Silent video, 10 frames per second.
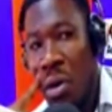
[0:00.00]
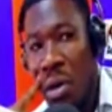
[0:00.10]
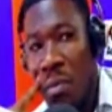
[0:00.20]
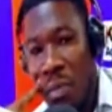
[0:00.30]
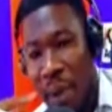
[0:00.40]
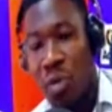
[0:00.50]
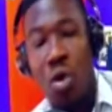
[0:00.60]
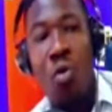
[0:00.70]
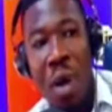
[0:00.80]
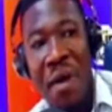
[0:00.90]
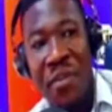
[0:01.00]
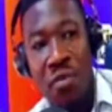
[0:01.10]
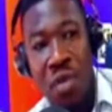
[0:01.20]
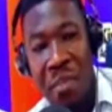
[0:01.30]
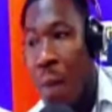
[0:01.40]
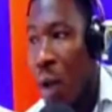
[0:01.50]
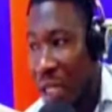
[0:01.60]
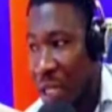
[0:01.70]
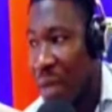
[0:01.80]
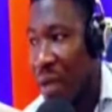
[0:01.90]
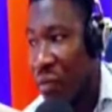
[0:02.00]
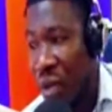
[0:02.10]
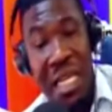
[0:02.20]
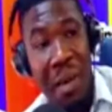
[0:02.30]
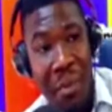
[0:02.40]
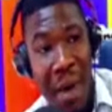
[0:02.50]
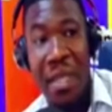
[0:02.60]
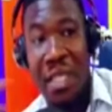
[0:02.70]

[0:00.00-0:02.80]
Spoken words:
me be talk about for so the bible at chebe for ni nya me ba be chere